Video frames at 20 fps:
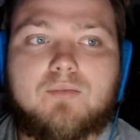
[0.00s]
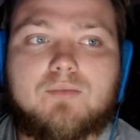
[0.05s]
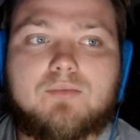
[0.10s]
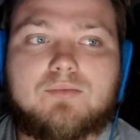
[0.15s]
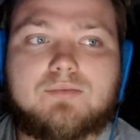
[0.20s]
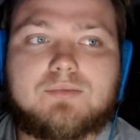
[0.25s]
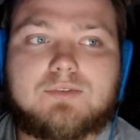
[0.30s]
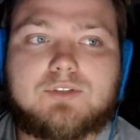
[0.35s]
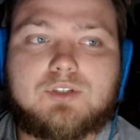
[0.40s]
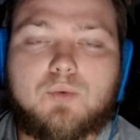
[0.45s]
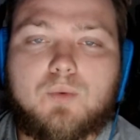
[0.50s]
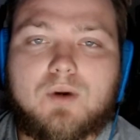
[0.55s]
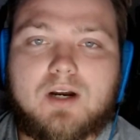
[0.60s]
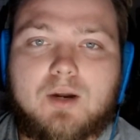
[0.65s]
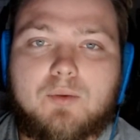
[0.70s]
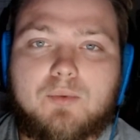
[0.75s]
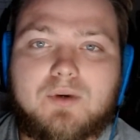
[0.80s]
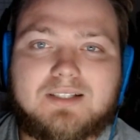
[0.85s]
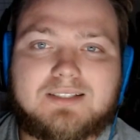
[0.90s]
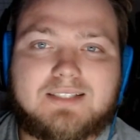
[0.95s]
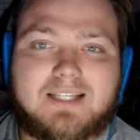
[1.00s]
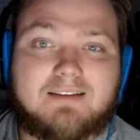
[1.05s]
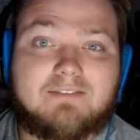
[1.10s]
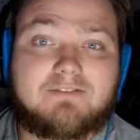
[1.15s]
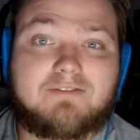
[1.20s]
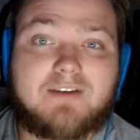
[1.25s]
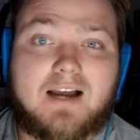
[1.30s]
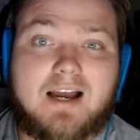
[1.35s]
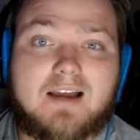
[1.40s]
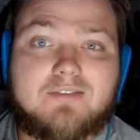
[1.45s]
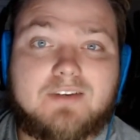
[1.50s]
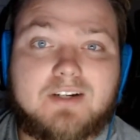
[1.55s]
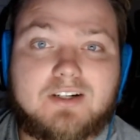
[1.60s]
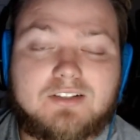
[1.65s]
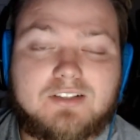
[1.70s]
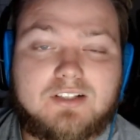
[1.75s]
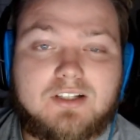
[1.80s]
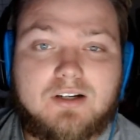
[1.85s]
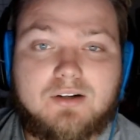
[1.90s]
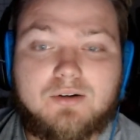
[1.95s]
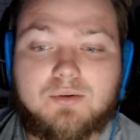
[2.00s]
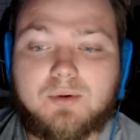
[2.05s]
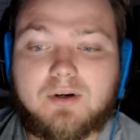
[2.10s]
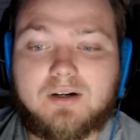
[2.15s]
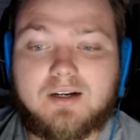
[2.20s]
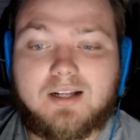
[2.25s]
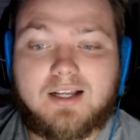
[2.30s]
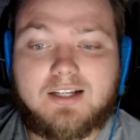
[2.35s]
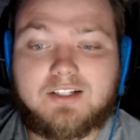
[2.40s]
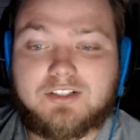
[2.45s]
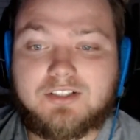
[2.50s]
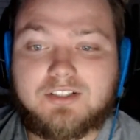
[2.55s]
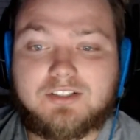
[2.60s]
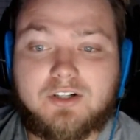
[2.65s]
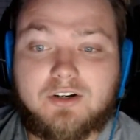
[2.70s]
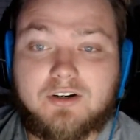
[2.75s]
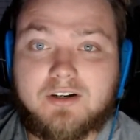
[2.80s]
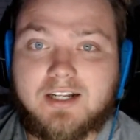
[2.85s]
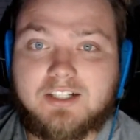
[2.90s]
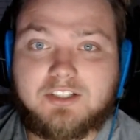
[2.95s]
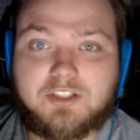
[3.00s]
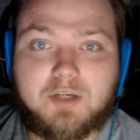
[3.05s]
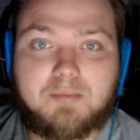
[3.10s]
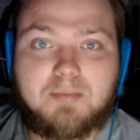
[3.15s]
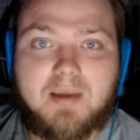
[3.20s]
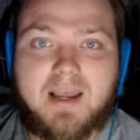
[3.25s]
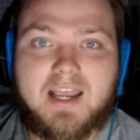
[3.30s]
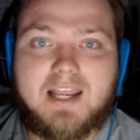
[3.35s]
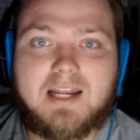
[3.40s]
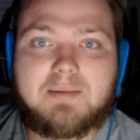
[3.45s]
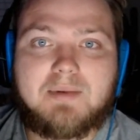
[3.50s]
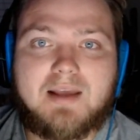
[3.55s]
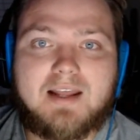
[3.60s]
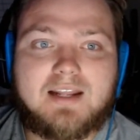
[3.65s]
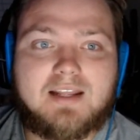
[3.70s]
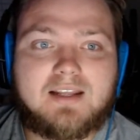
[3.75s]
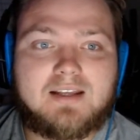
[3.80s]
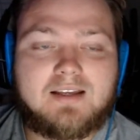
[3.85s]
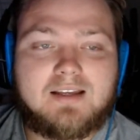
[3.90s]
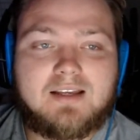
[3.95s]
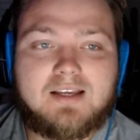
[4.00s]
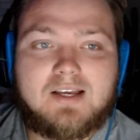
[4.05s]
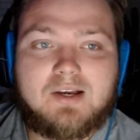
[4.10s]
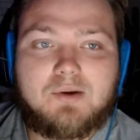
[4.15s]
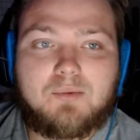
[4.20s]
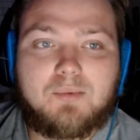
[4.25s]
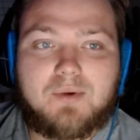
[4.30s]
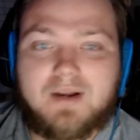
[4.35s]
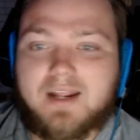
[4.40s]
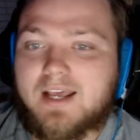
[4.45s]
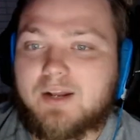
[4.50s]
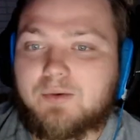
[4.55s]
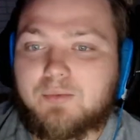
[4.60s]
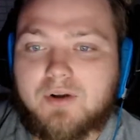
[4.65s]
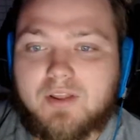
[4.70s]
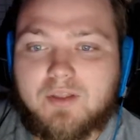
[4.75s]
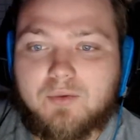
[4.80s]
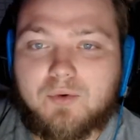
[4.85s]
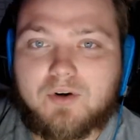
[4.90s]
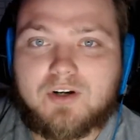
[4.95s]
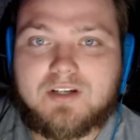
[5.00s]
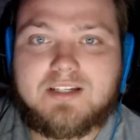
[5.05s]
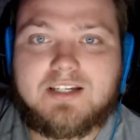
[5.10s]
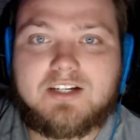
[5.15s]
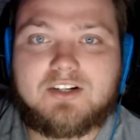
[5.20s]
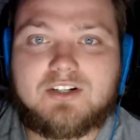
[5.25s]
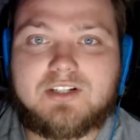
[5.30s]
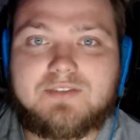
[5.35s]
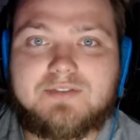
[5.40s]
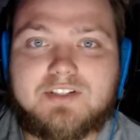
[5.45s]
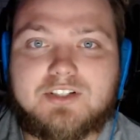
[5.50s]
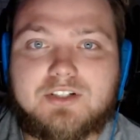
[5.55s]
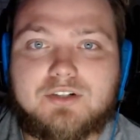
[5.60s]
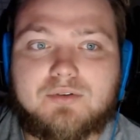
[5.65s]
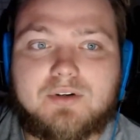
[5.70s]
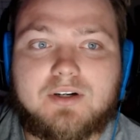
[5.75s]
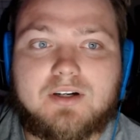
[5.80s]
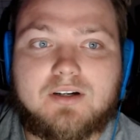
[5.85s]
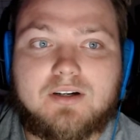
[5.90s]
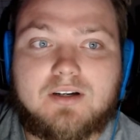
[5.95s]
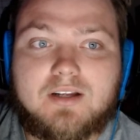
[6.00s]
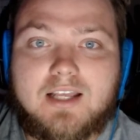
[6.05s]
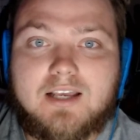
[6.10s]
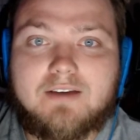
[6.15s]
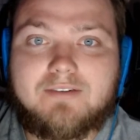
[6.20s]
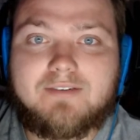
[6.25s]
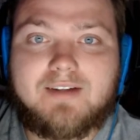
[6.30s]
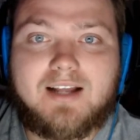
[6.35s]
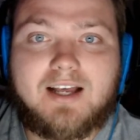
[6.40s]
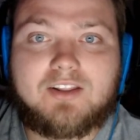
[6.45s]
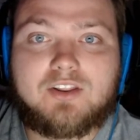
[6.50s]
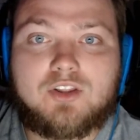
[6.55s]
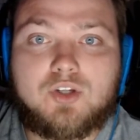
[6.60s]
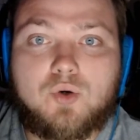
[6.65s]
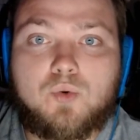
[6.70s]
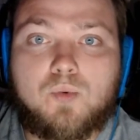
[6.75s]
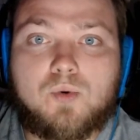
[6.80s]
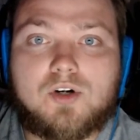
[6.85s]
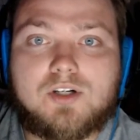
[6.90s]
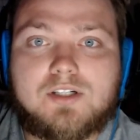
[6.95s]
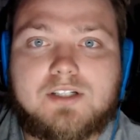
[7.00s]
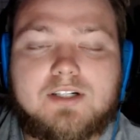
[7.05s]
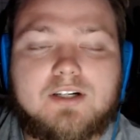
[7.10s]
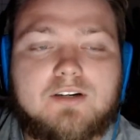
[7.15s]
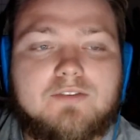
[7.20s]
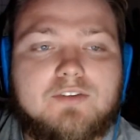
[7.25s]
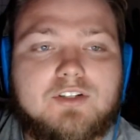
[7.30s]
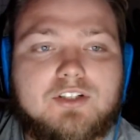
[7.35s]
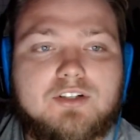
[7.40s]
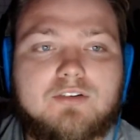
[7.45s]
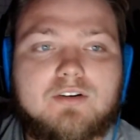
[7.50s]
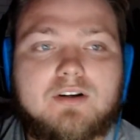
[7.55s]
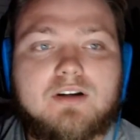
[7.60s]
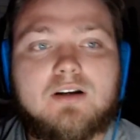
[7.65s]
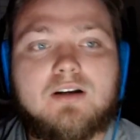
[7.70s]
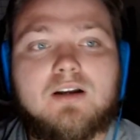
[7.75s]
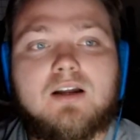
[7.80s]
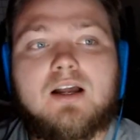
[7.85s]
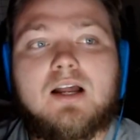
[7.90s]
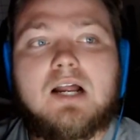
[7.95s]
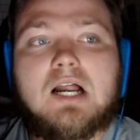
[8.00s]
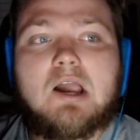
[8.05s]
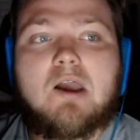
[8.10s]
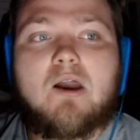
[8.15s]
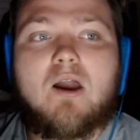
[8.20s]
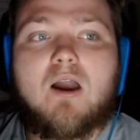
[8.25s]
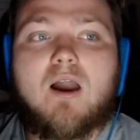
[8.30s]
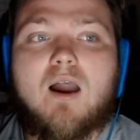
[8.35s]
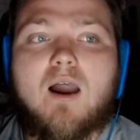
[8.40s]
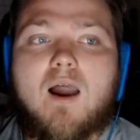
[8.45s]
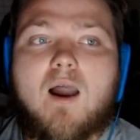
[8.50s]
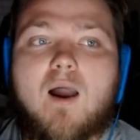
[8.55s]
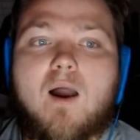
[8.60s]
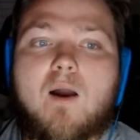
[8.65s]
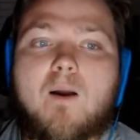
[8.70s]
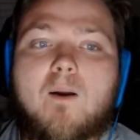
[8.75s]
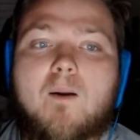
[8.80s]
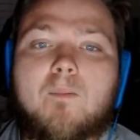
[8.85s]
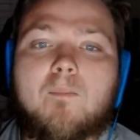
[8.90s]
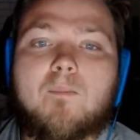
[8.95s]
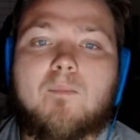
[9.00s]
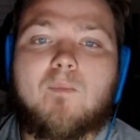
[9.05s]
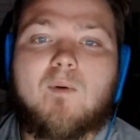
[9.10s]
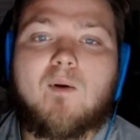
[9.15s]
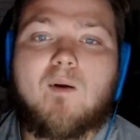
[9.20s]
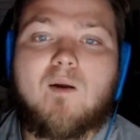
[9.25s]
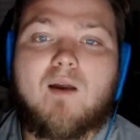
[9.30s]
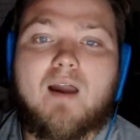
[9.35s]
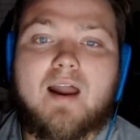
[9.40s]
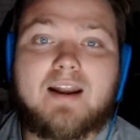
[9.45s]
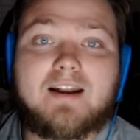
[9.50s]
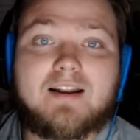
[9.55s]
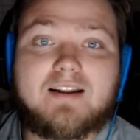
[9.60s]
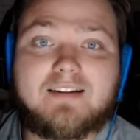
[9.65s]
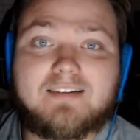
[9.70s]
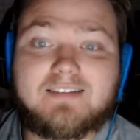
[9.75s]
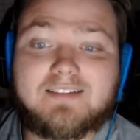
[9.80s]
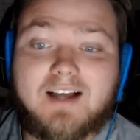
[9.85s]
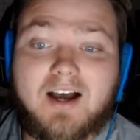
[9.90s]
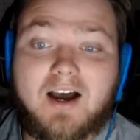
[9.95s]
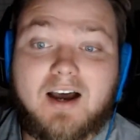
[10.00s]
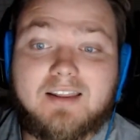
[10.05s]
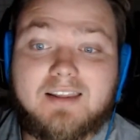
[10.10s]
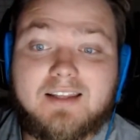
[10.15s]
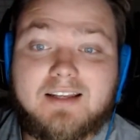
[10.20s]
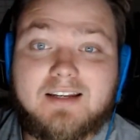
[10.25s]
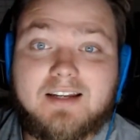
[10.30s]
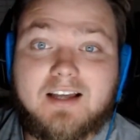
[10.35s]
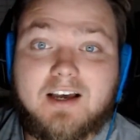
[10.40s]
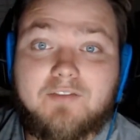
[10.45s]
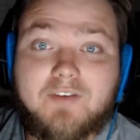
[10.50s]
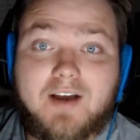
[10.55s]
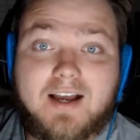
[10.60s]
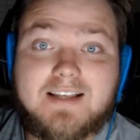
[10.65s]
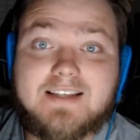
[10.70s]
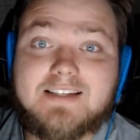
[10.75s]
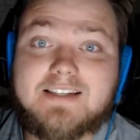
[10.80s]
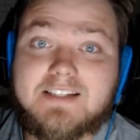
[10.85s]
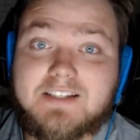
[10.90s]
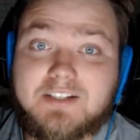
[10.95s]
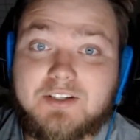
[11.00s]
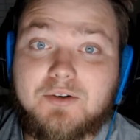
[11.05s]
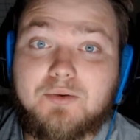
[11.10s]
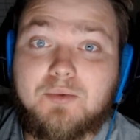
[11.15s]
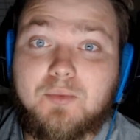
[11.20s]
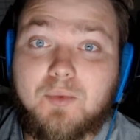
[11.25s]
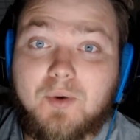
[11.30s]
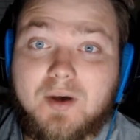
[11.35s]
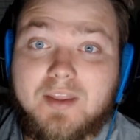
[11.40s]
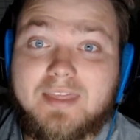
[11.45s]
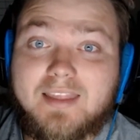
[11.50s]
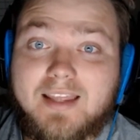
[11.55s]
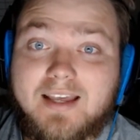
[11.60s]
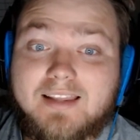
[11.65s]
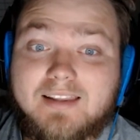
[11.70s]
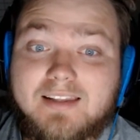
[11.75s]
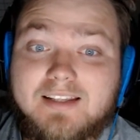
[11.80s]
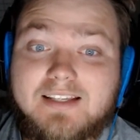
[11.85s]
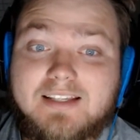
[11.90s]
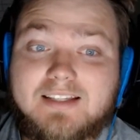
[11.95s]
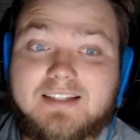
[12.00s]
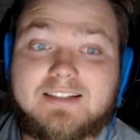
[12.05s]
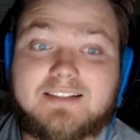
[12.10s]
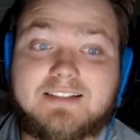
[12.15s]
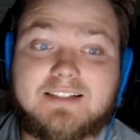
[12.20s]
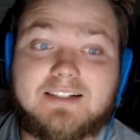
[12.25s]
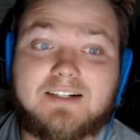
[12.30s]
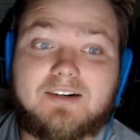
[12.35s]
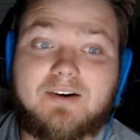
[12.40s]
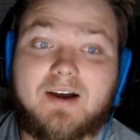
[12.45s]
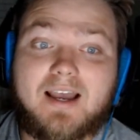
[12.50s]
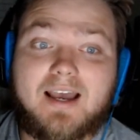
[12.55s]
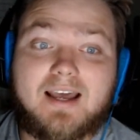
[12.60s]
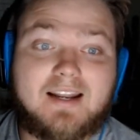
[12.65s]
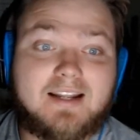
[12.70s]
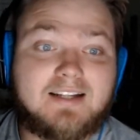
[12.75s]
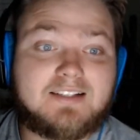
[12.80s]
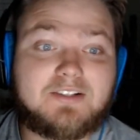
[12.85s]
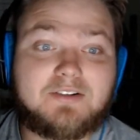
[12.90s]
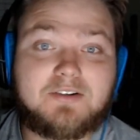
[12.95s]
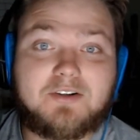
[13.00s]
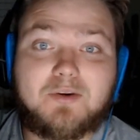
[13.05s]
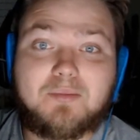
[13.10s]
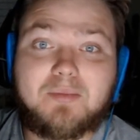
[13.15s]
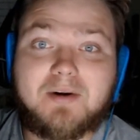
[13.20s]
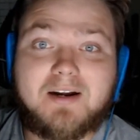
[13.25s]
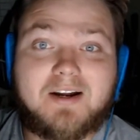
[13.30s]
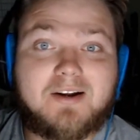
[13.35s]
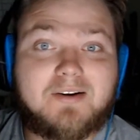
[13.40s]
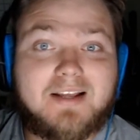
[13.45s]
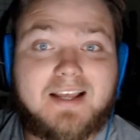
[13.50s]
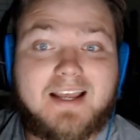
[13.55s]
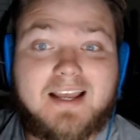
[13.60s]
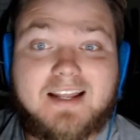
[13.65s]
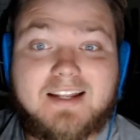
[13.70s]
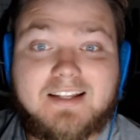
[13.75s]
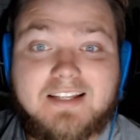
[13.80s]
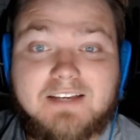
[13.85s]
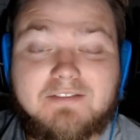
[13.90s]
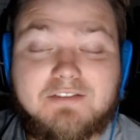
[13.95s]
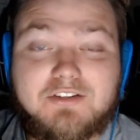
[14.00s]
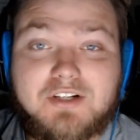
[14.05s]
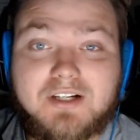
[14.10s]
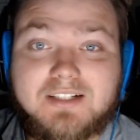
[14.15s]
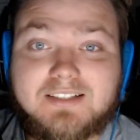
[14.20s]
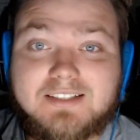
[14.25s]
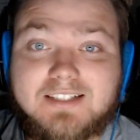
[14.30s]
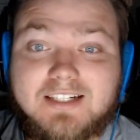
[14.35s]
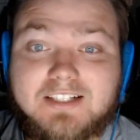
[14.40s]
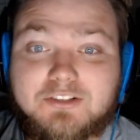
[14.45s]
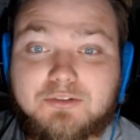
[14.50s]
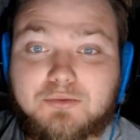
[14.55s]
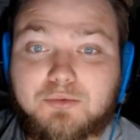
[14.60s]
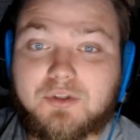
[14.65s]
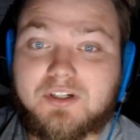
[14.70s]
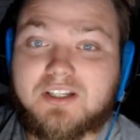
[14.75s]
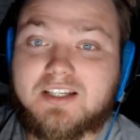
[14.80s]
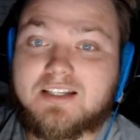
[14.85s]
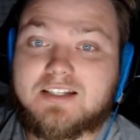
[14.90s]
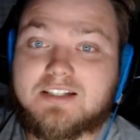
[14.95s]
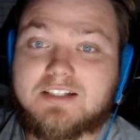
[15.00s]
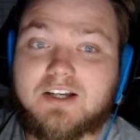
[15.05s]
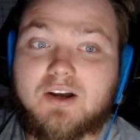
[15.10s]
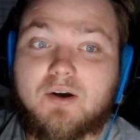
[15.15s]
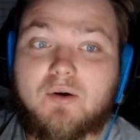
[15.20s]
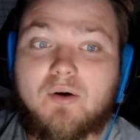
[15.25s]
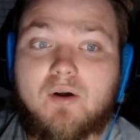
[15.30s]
to where I was like 5 years ago when I just started and I took Peyton Manning when he had one of the worst years of his career, if not the worst year of his career. And oddly enough, I still won that league. So I had Antonio Brown and David Johnson as a rookie. So,